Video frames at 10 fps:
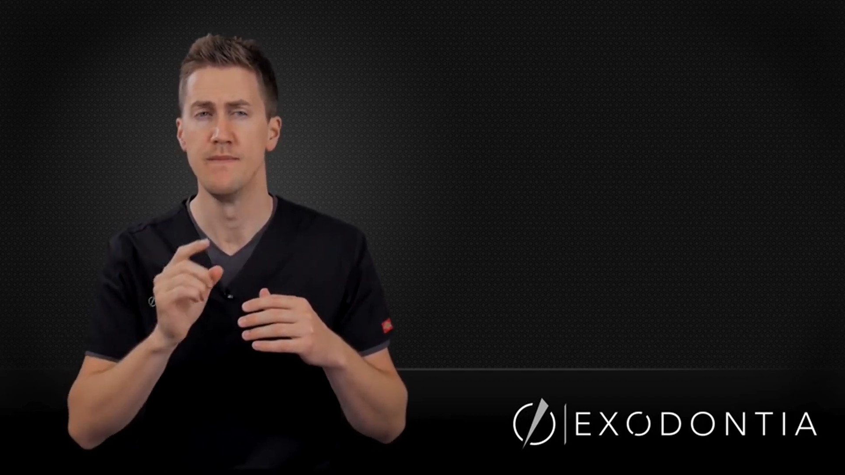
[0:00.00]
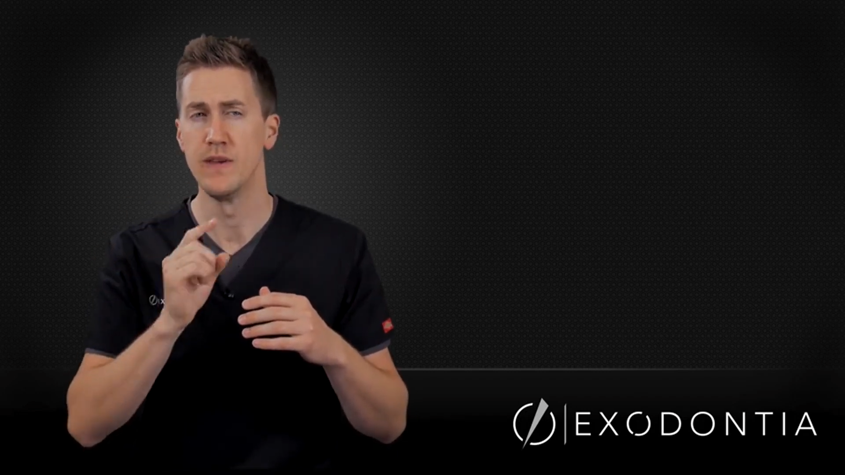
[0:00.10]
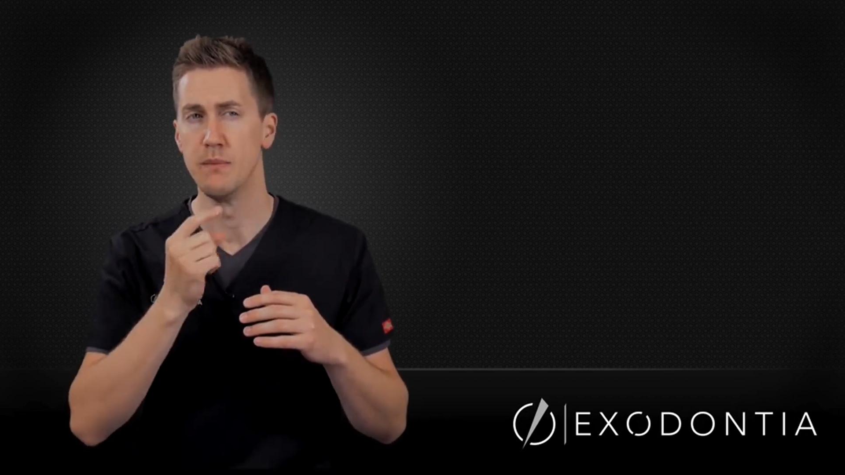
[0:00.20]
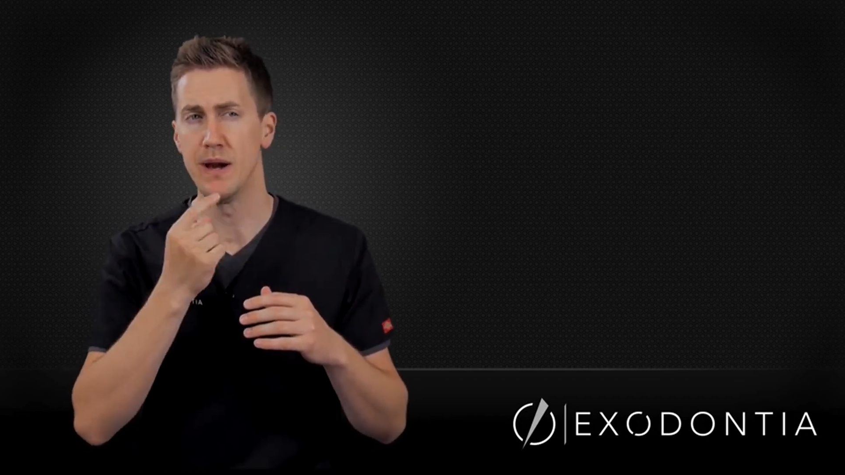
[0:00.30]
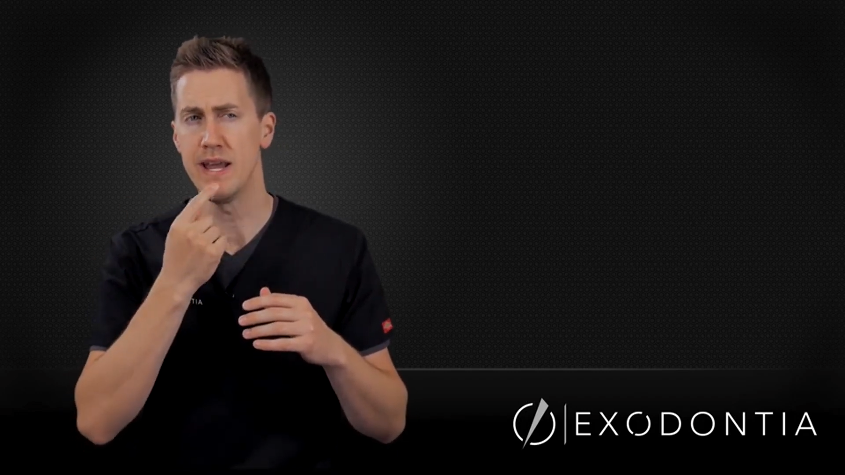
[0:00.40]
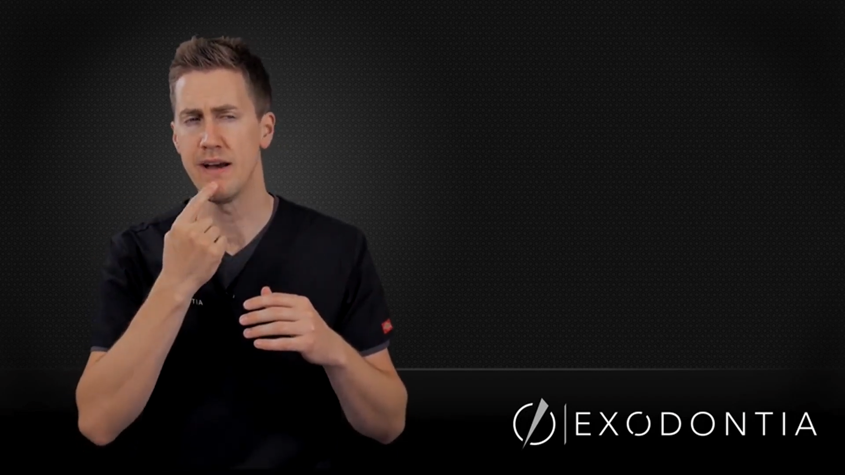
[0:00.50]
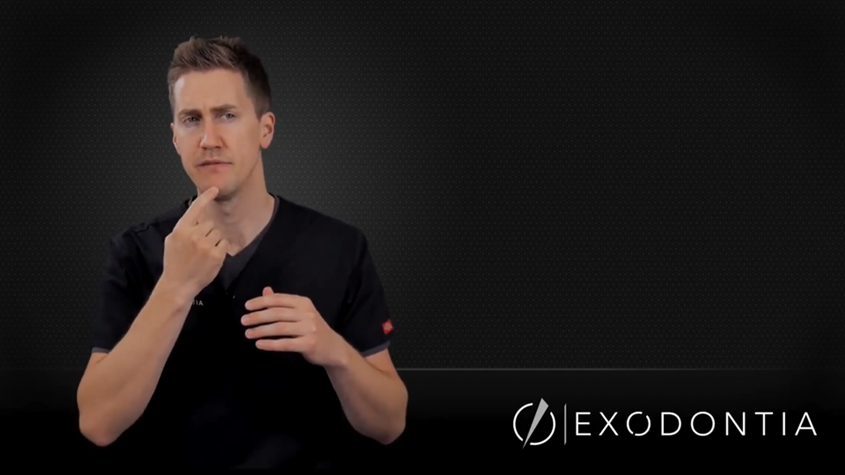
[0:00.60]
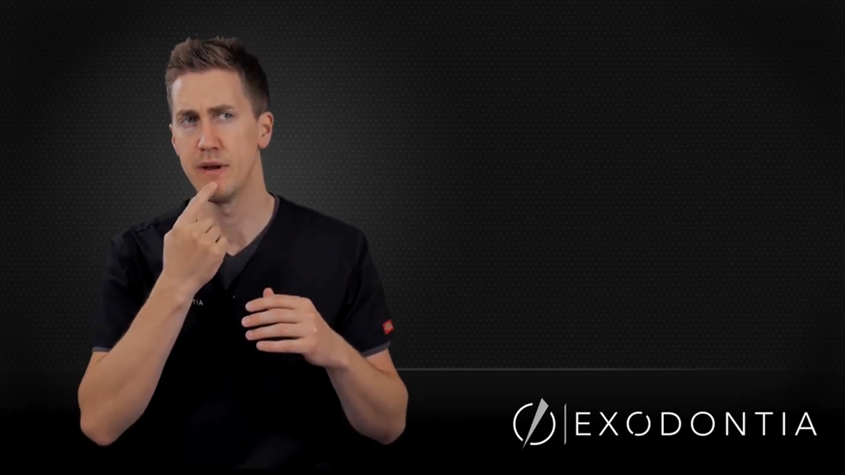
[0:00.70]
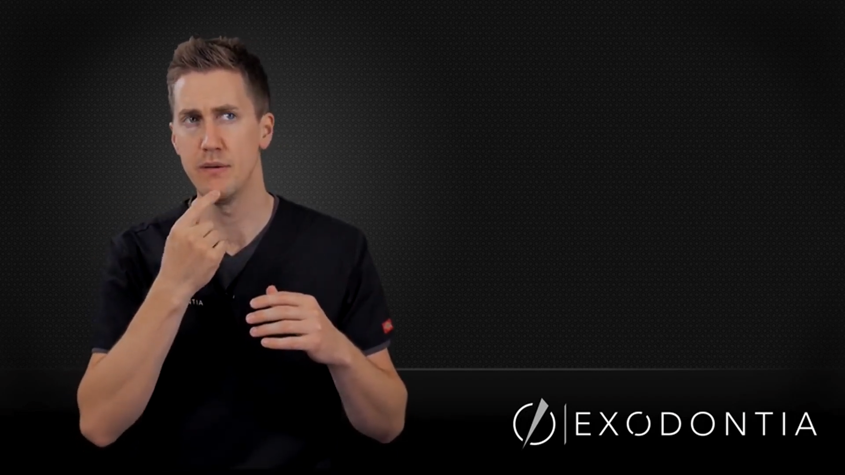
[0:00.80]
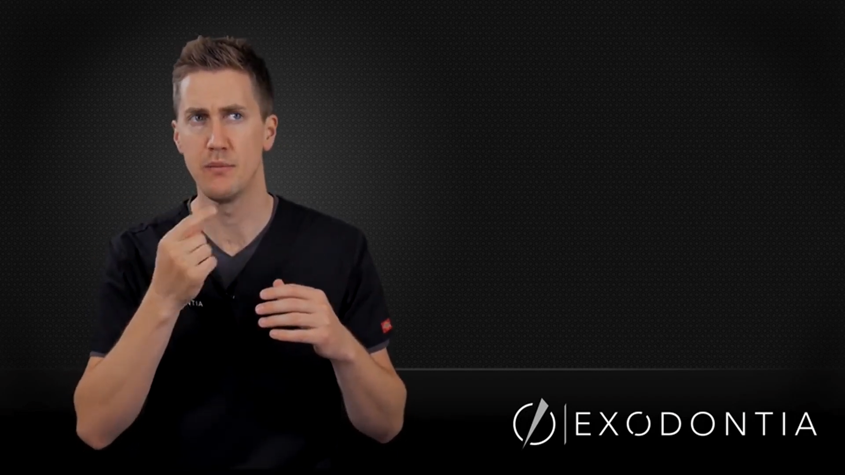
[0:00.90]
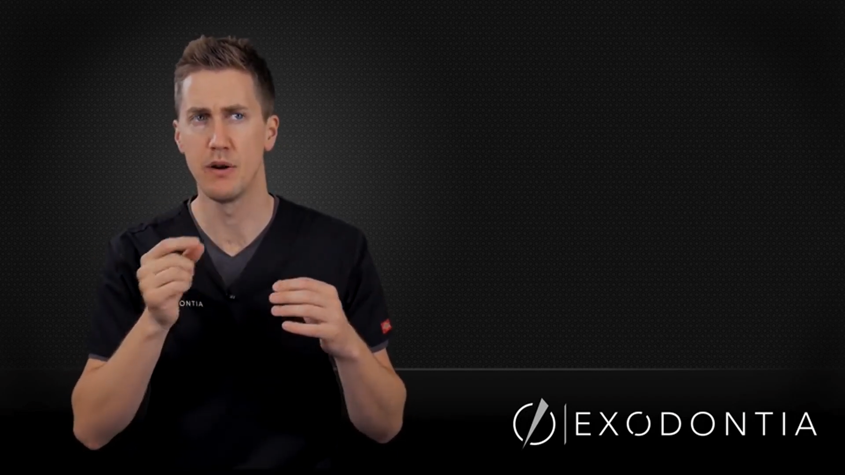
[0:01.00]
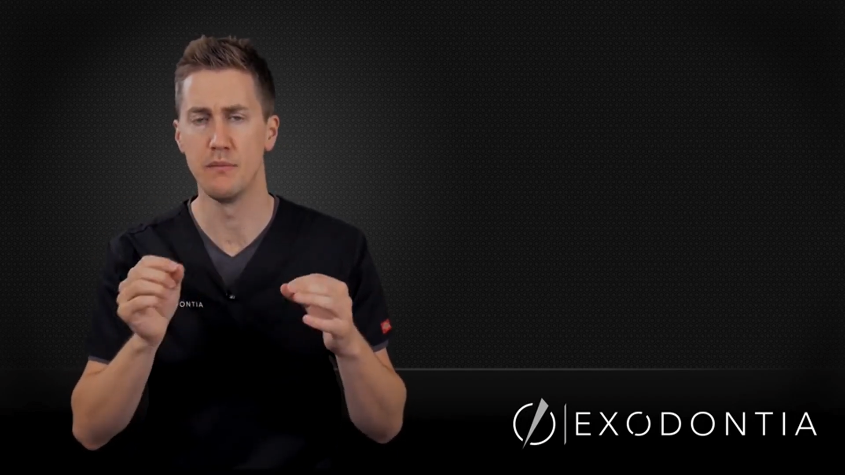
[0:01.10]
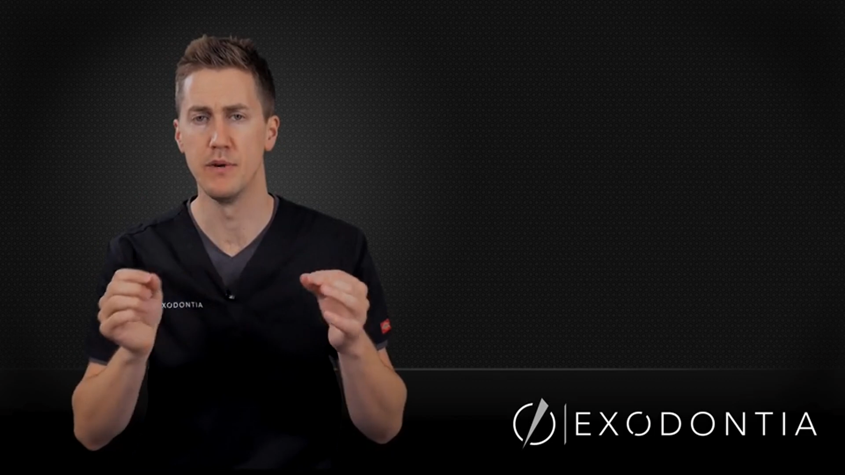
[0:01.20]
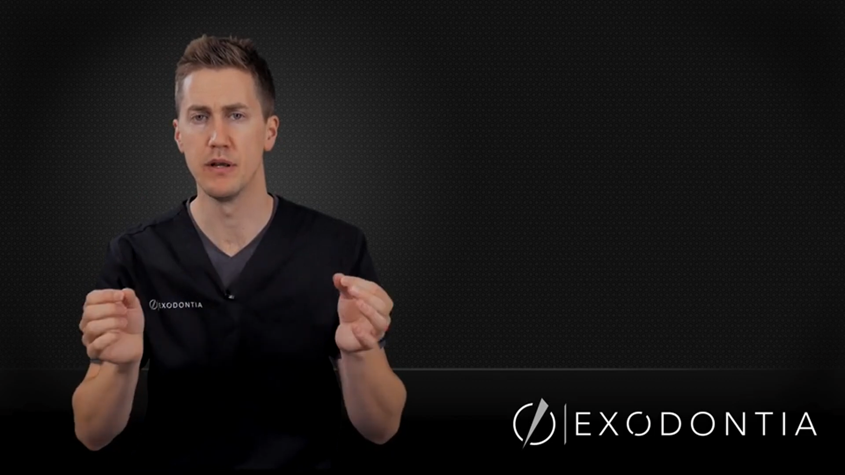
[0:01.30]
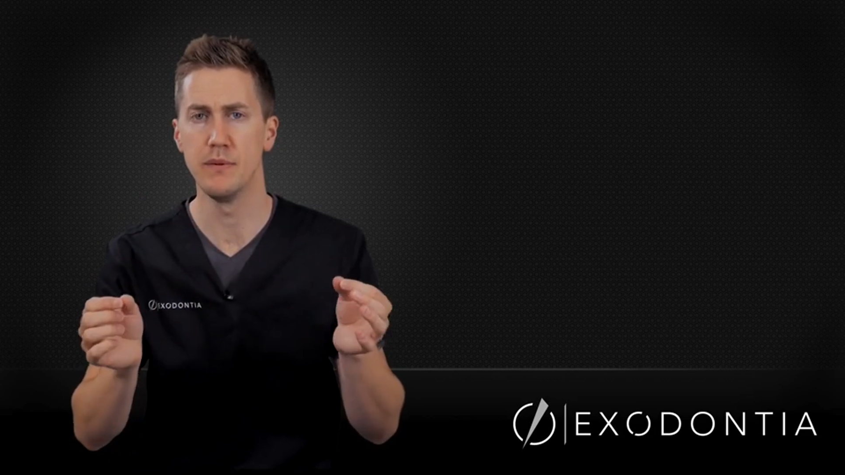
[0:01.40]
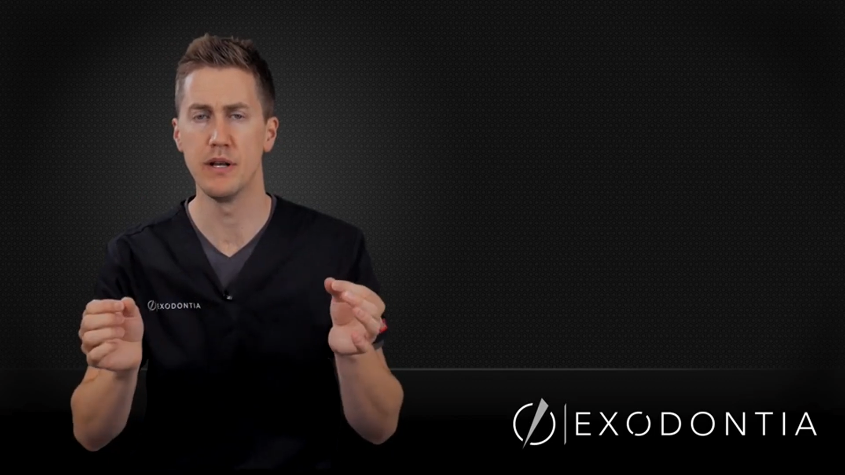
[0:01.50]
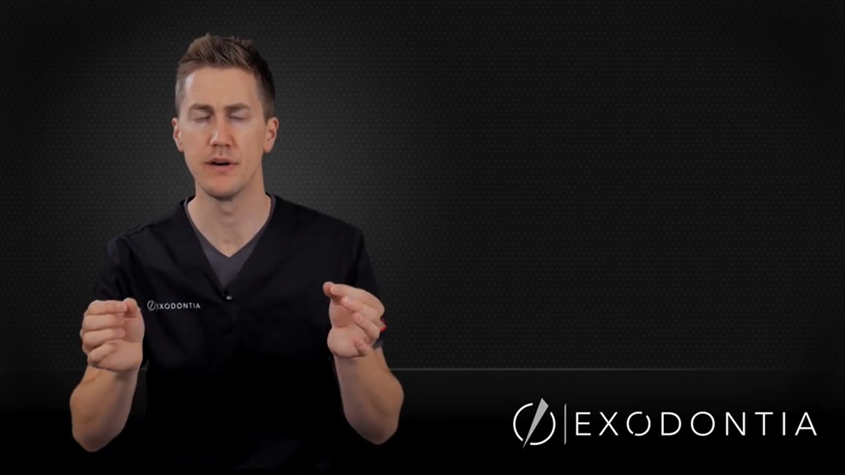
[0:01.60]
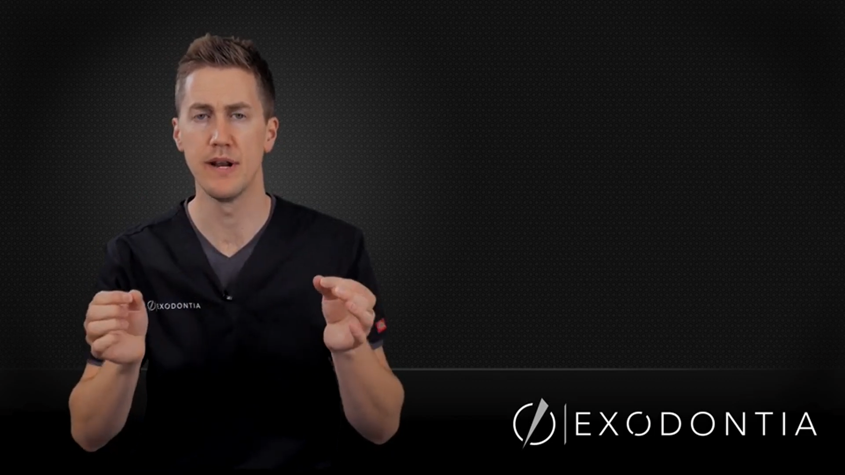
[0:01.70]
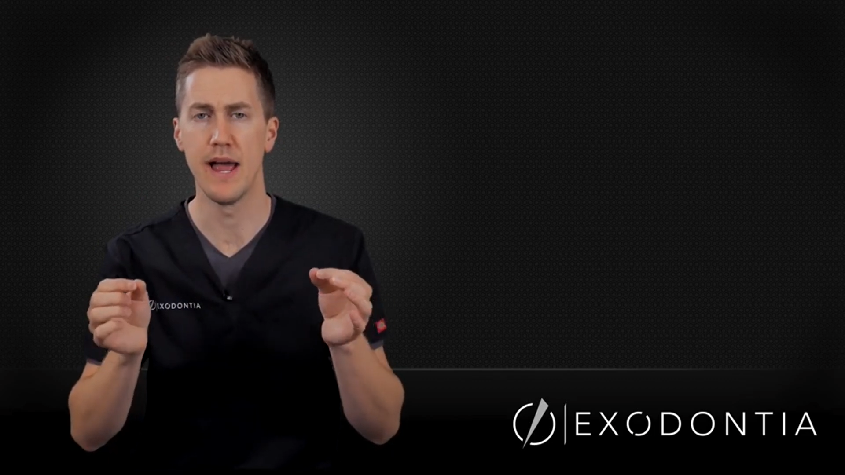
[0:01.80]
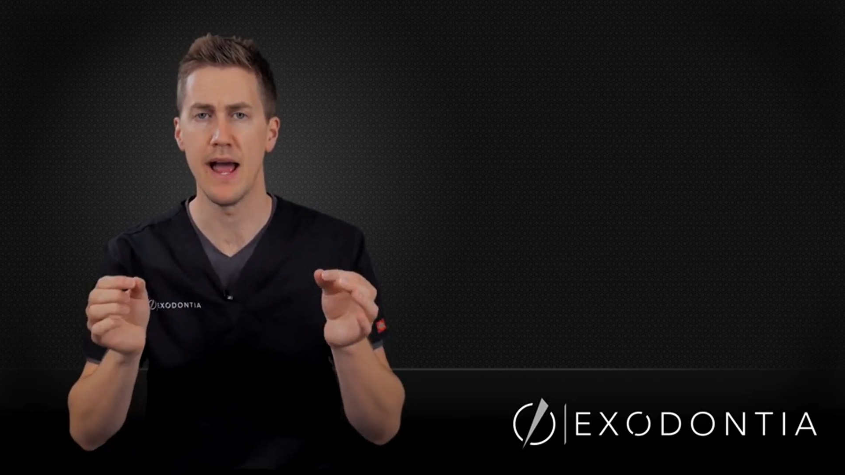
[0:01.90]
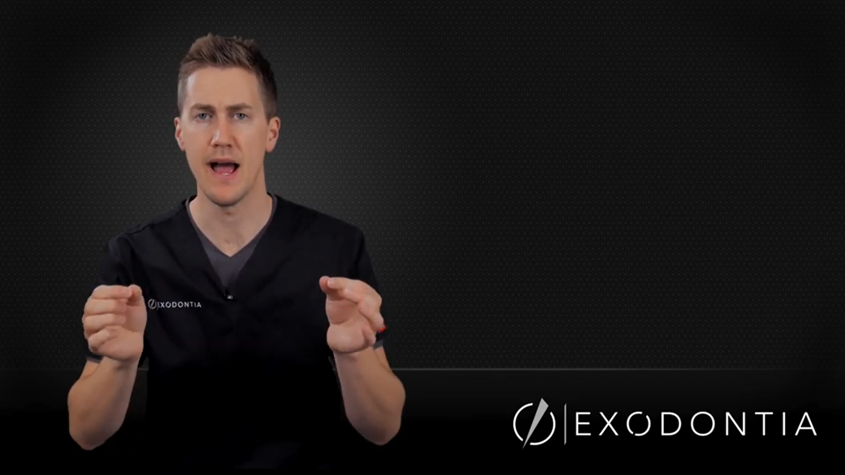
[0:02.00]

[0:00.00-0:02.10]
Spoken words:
You might have maybe about 1.5 millimeters